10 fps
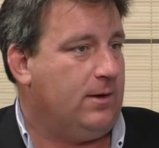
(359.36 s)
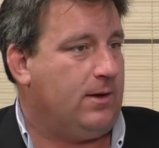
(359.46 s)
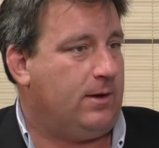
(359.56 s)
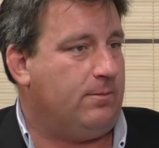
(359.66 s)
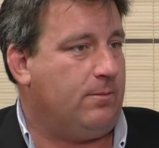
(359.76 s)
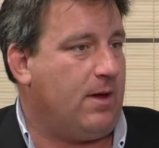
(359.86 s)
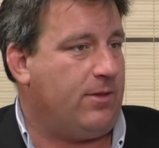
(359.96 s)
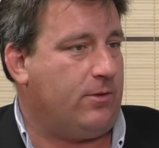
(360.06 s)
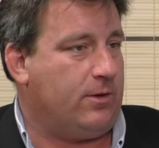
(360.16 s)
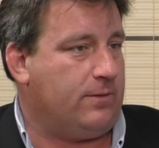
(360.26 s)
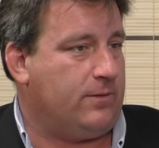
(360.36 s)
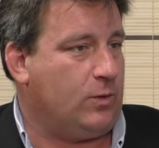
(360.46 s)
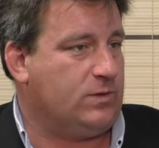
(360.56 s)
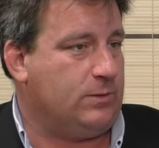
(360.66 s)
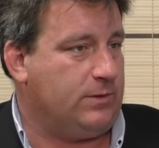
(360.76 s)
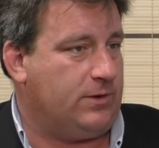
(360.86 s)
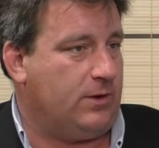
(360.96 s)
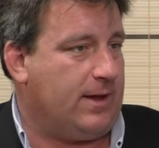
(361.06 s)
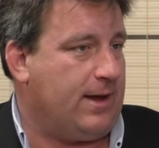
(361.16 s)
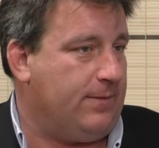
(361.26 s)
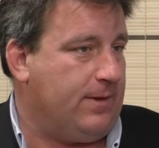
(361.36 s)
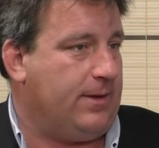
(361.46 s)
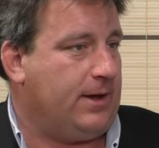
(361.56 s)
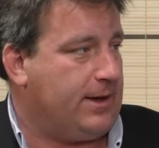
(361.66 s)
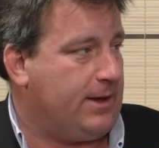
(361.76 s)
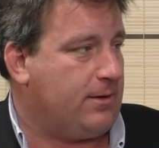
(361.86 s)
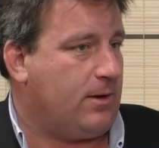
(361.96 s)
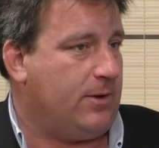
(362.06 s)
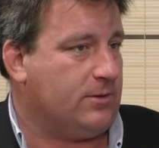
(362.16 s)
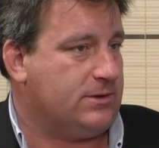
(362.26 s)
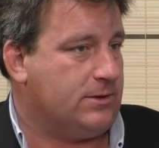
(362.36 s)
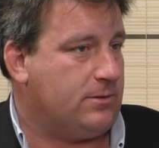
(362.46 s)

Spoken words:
And mother and daughter would do that, and then they'd get it upholstered.